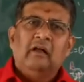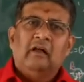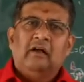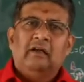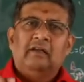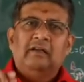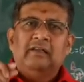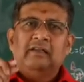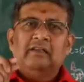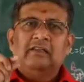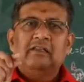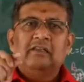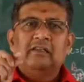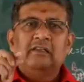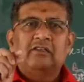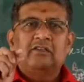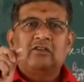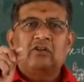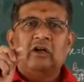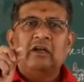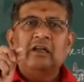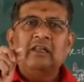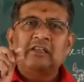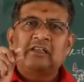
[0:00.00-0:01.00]
It's
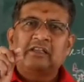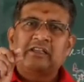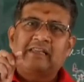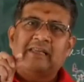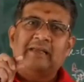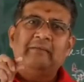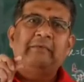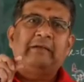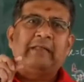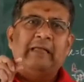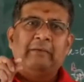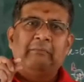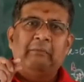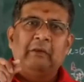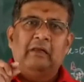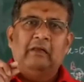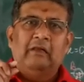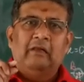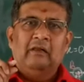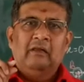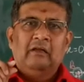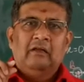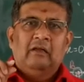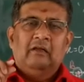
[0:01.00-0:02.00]
called a steam
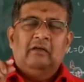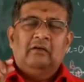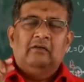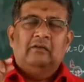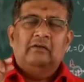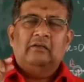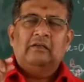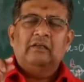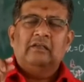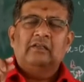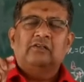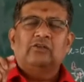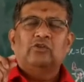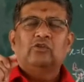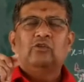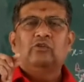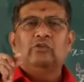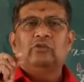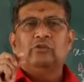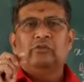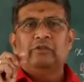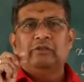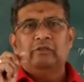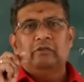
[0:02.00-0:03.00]
table. Okay, so
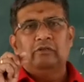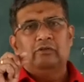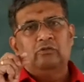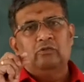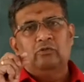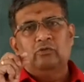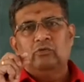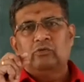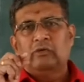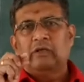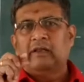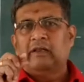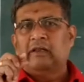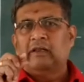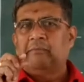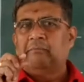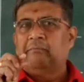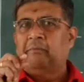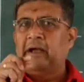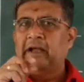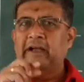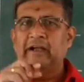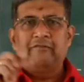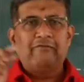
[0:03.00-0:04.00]
you can
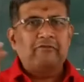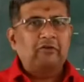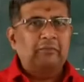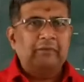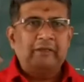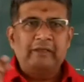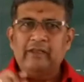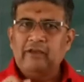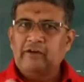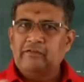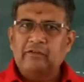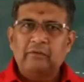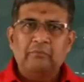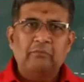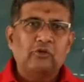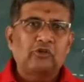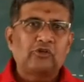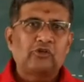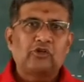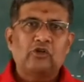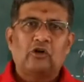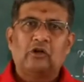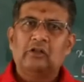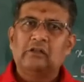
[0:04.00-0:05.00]
buy it from any of the
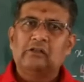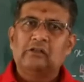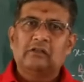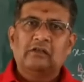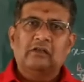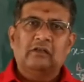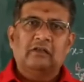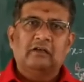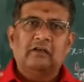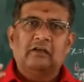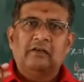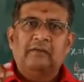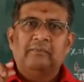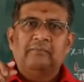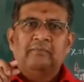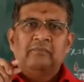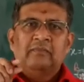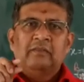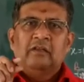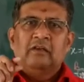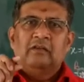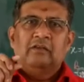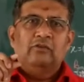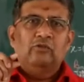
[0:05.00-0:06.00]
bookstores.
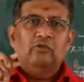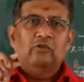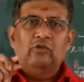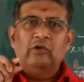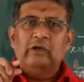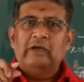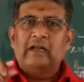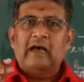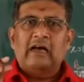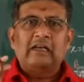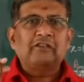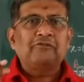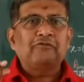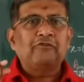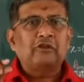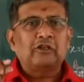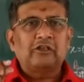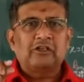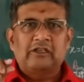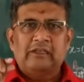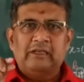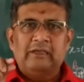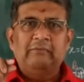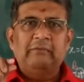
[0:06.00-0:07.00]
You go and ask for a
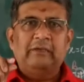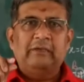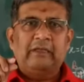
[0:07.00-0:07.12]
steam